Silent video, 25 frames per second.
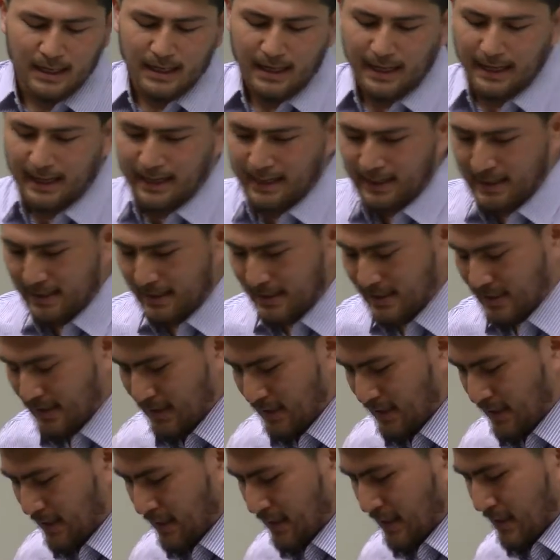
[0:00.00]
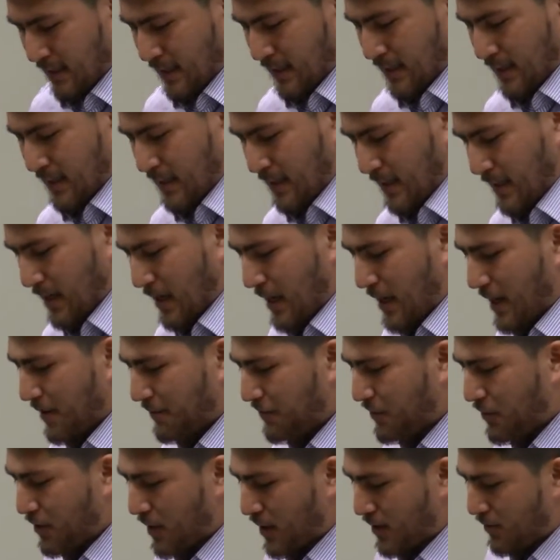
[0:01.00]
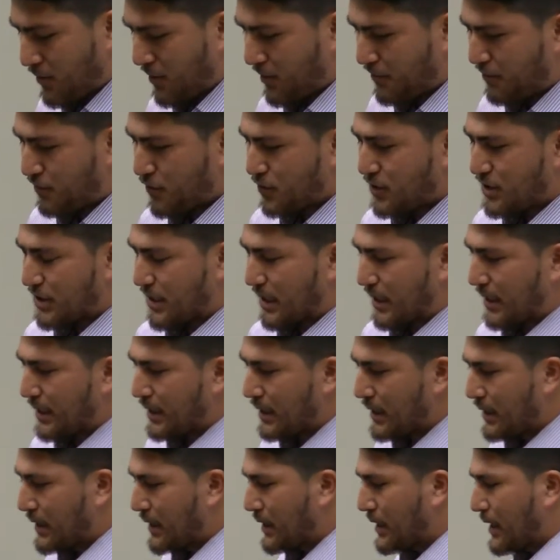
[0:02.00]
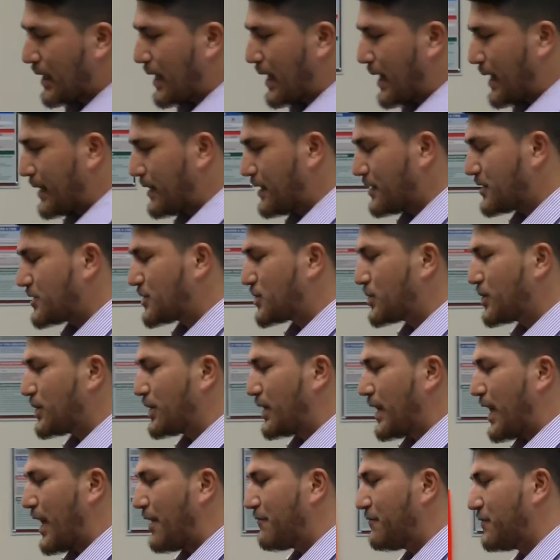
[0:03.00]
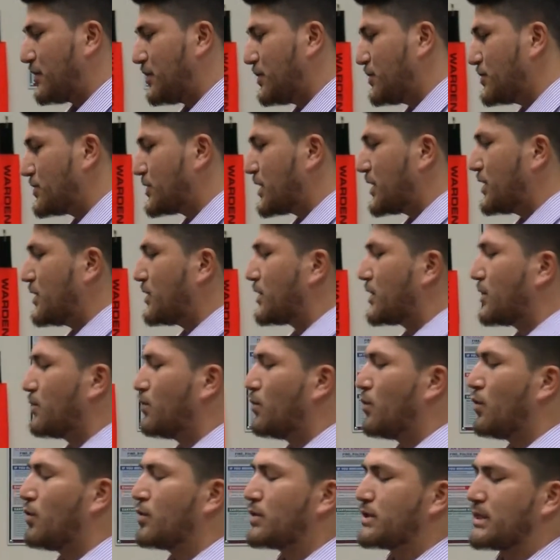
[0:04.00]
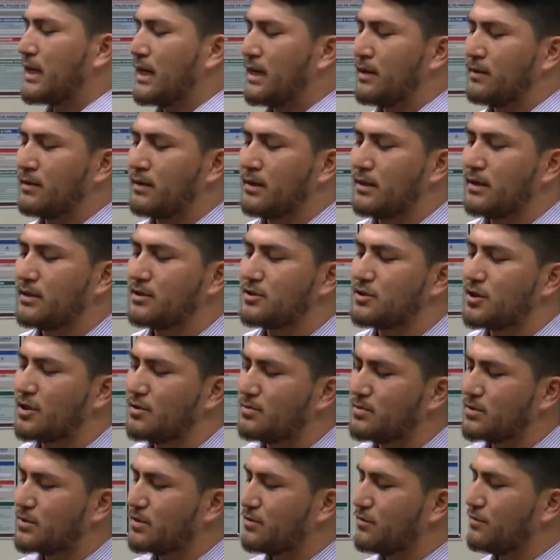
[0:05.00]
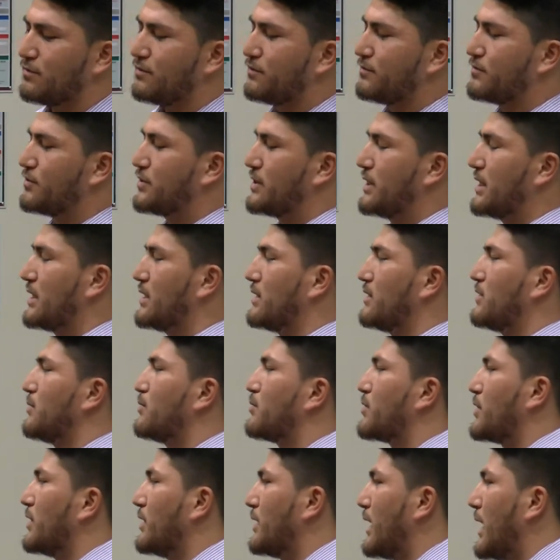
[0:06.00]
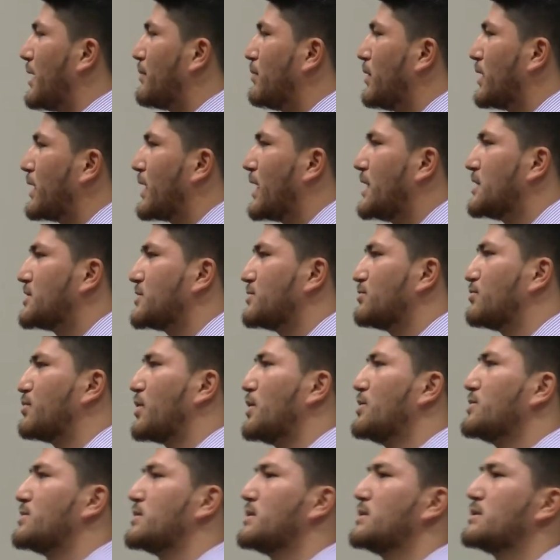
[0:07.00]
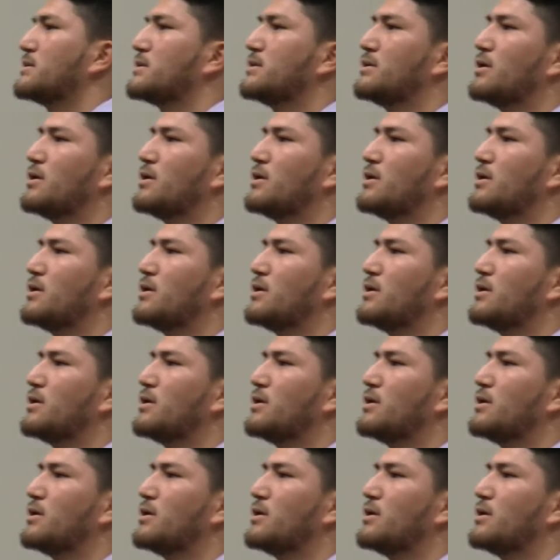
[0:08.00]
And if you are a refugee, there are certain avenues that you can walk down in terms of getting your application processed